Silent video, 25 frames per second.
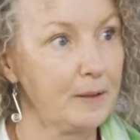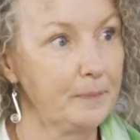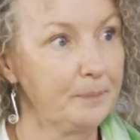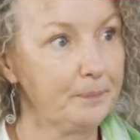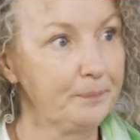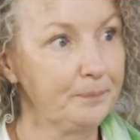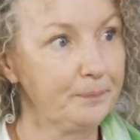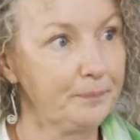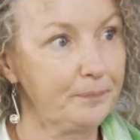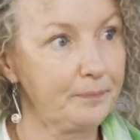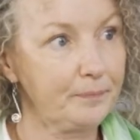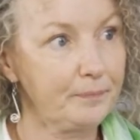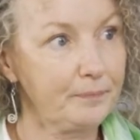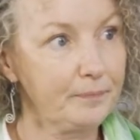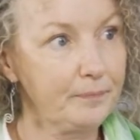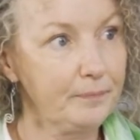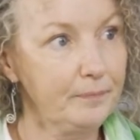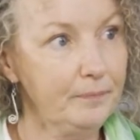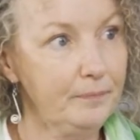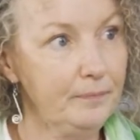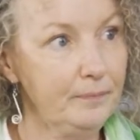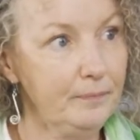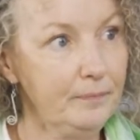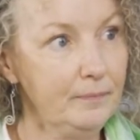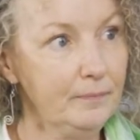Yeah, so you can't
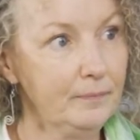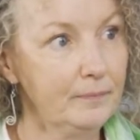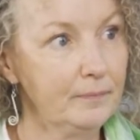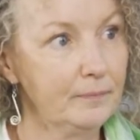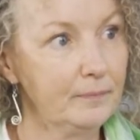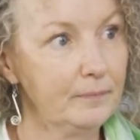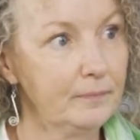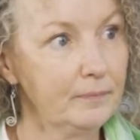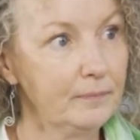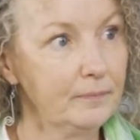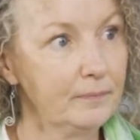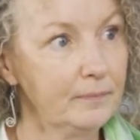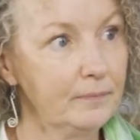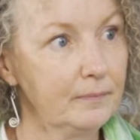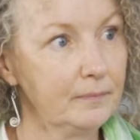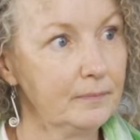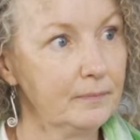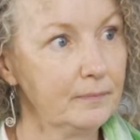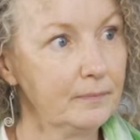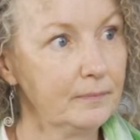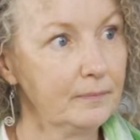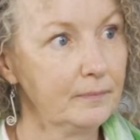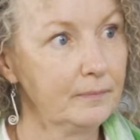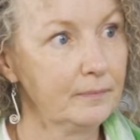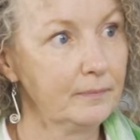just test it on a
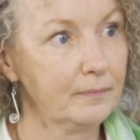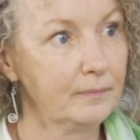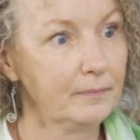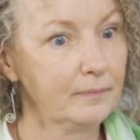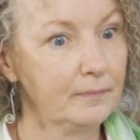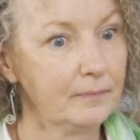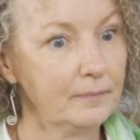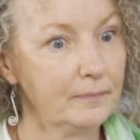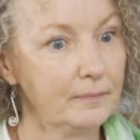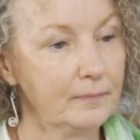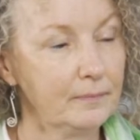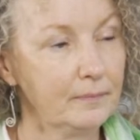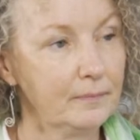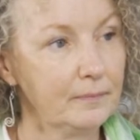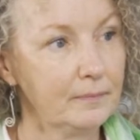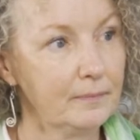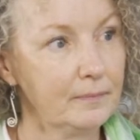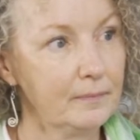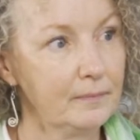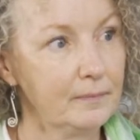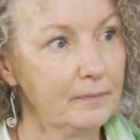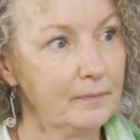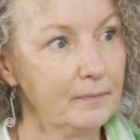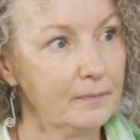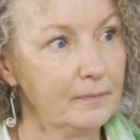particular set of cells,
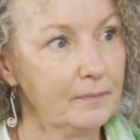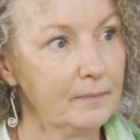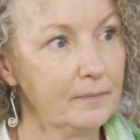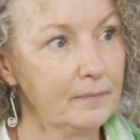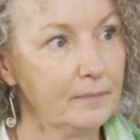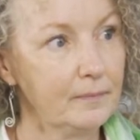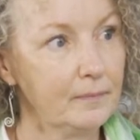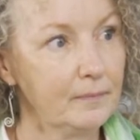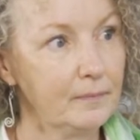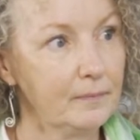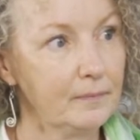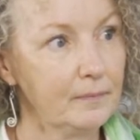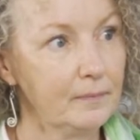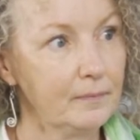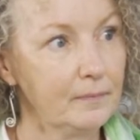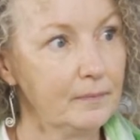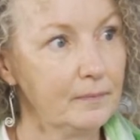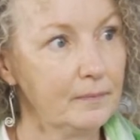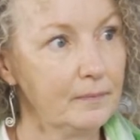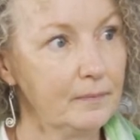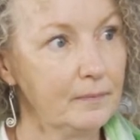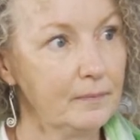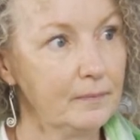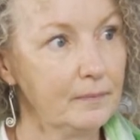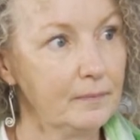because the particular set of
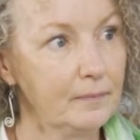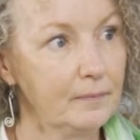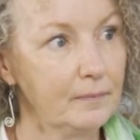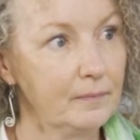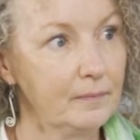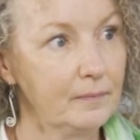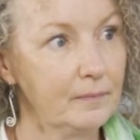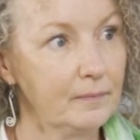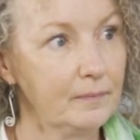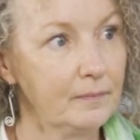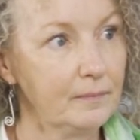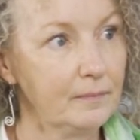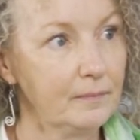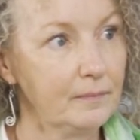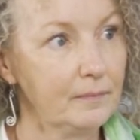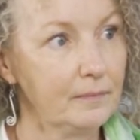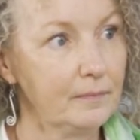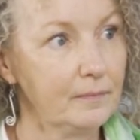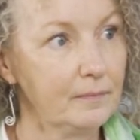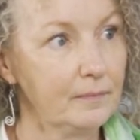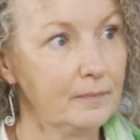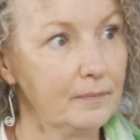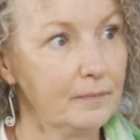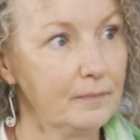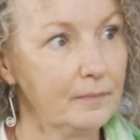cells,
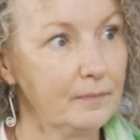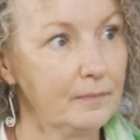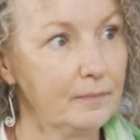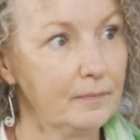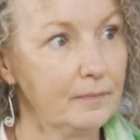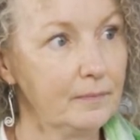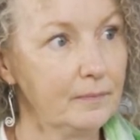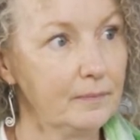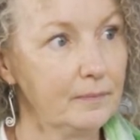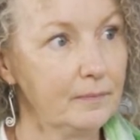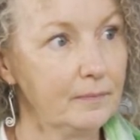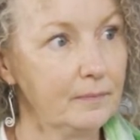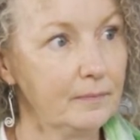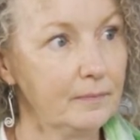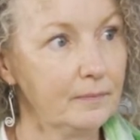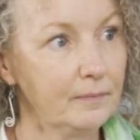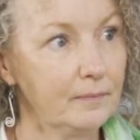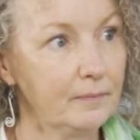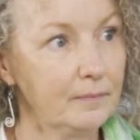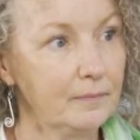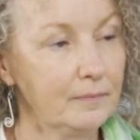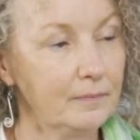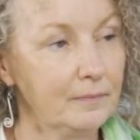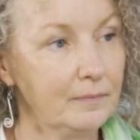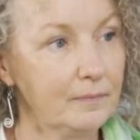might.
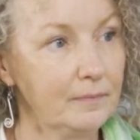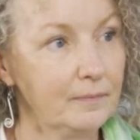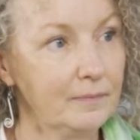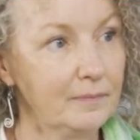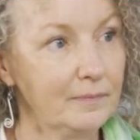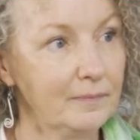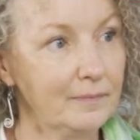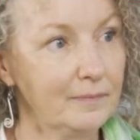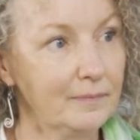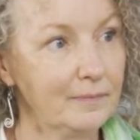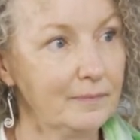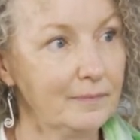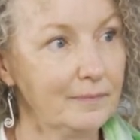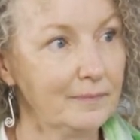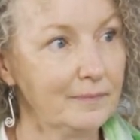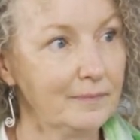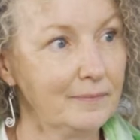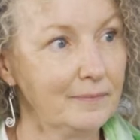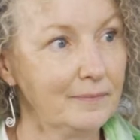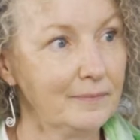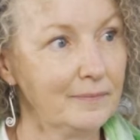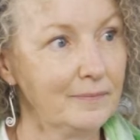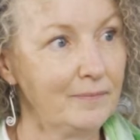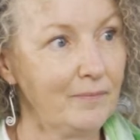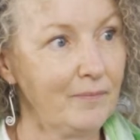
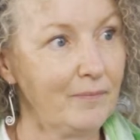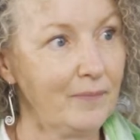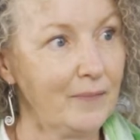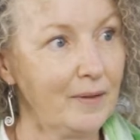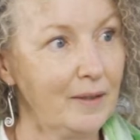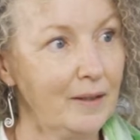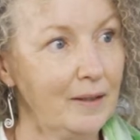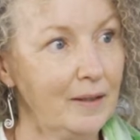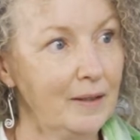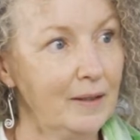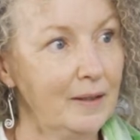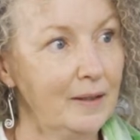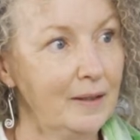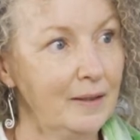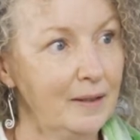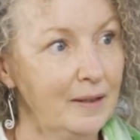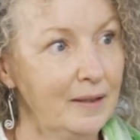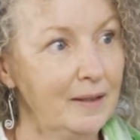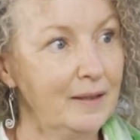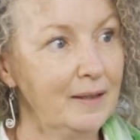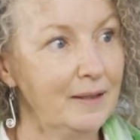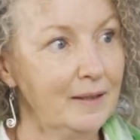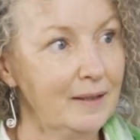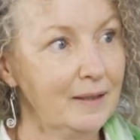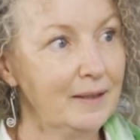That's
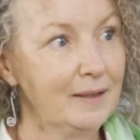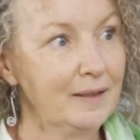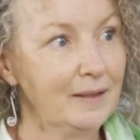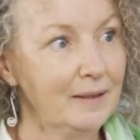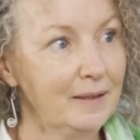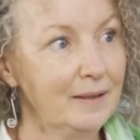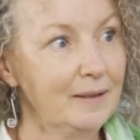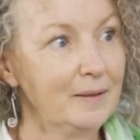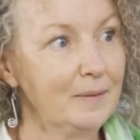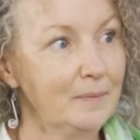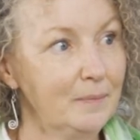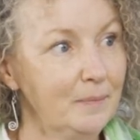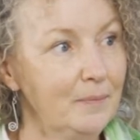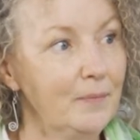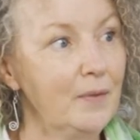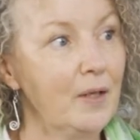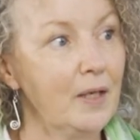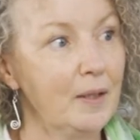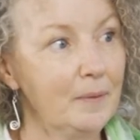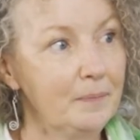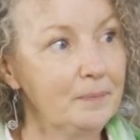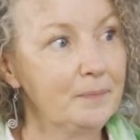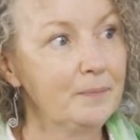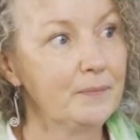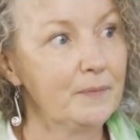not how the immune
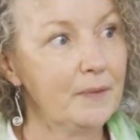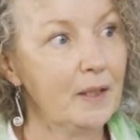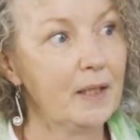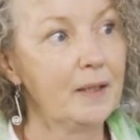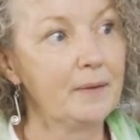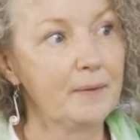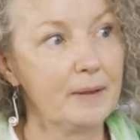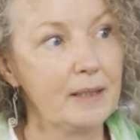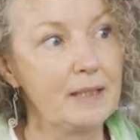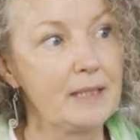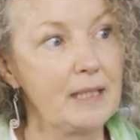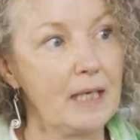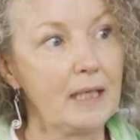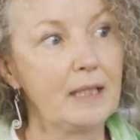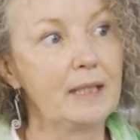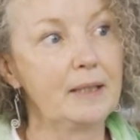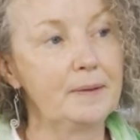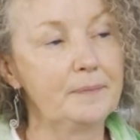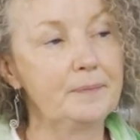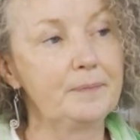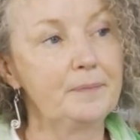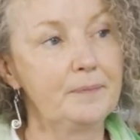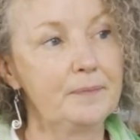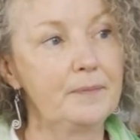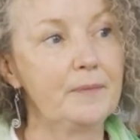system works. The immune system
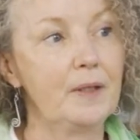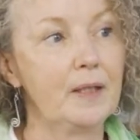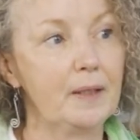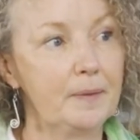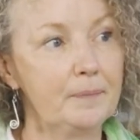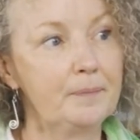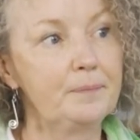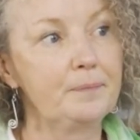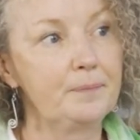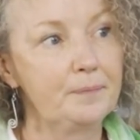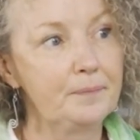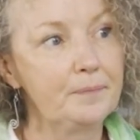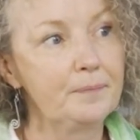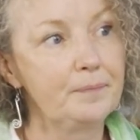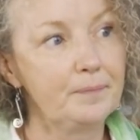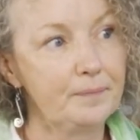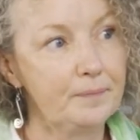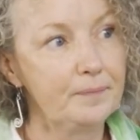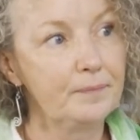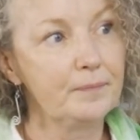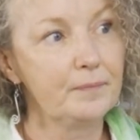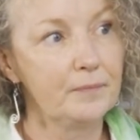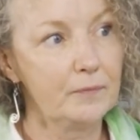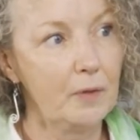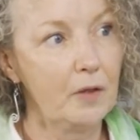works as being part
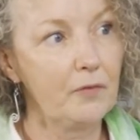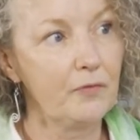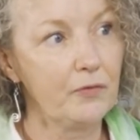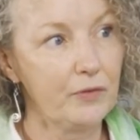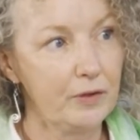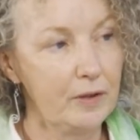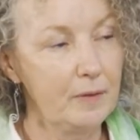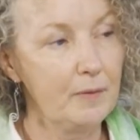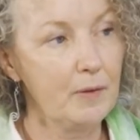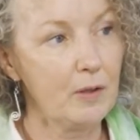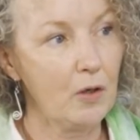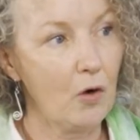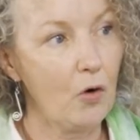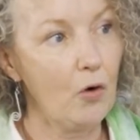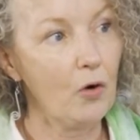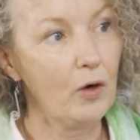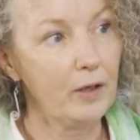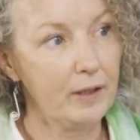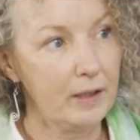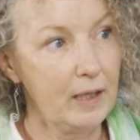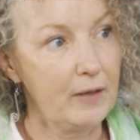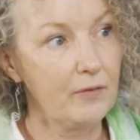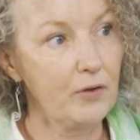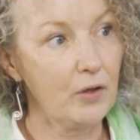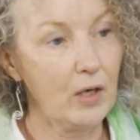of. You
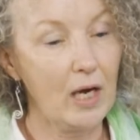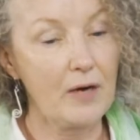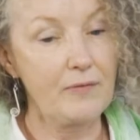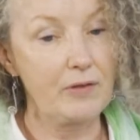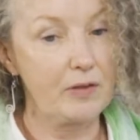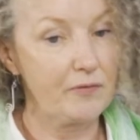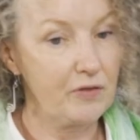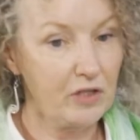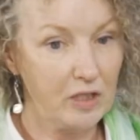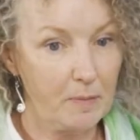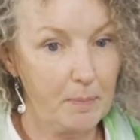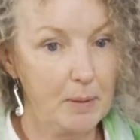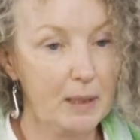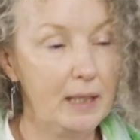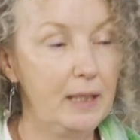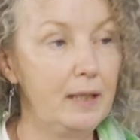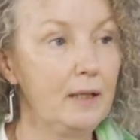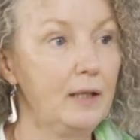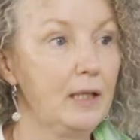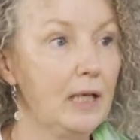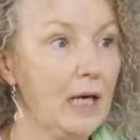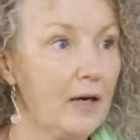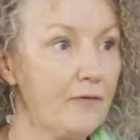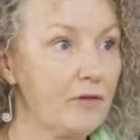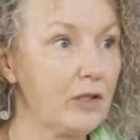have to have a
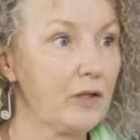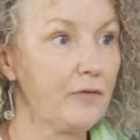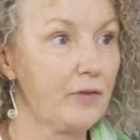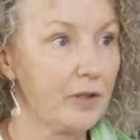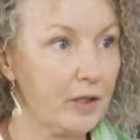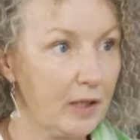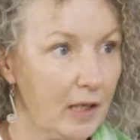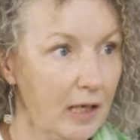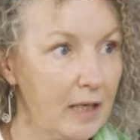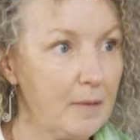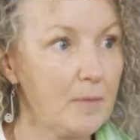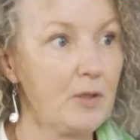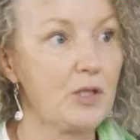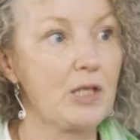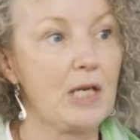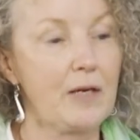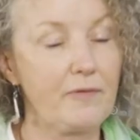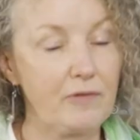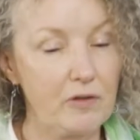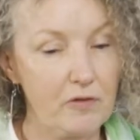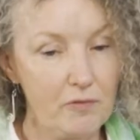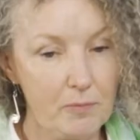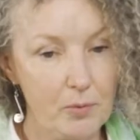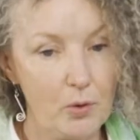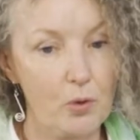spleen, you have to have a thymus, you have
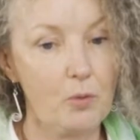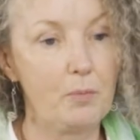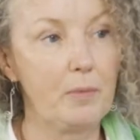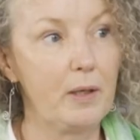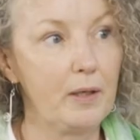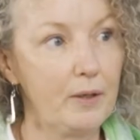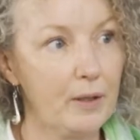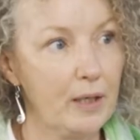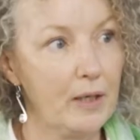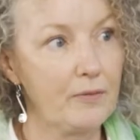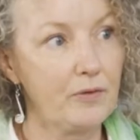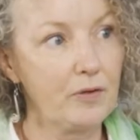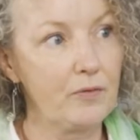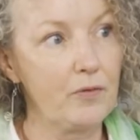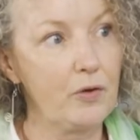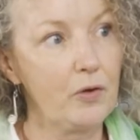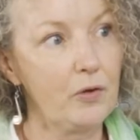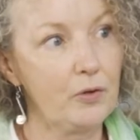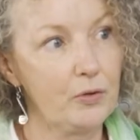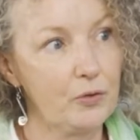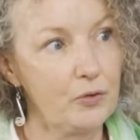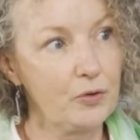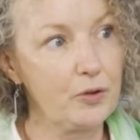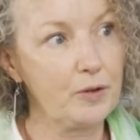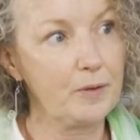to have a bone marrow, you have to have all
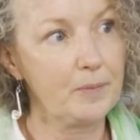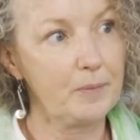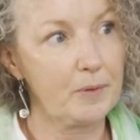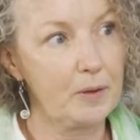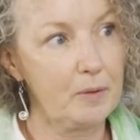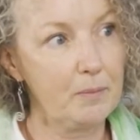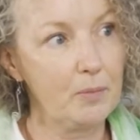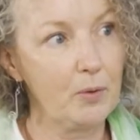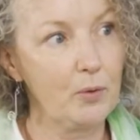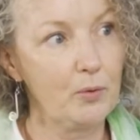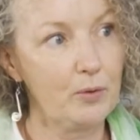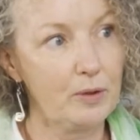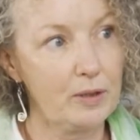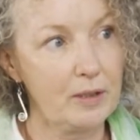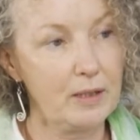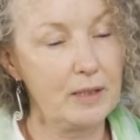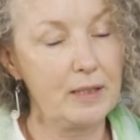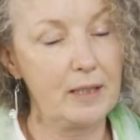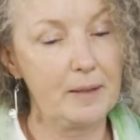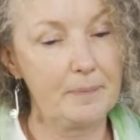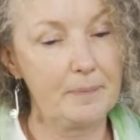those components. Yeah,